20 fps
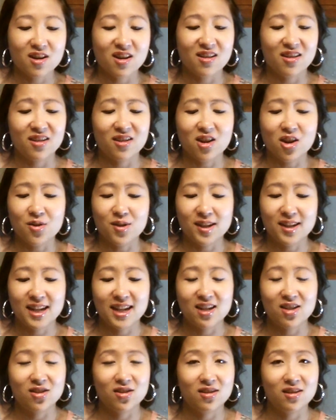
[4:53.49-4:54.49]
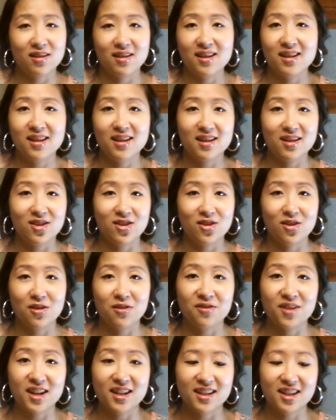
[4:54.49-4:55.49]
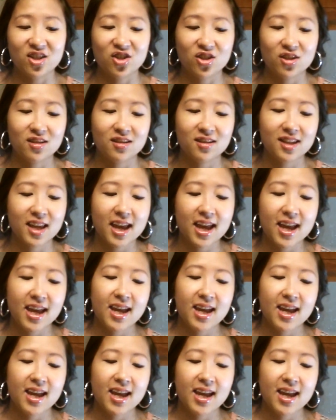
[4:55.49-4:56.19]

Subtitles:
garlic always tastes good in stir fry dishes.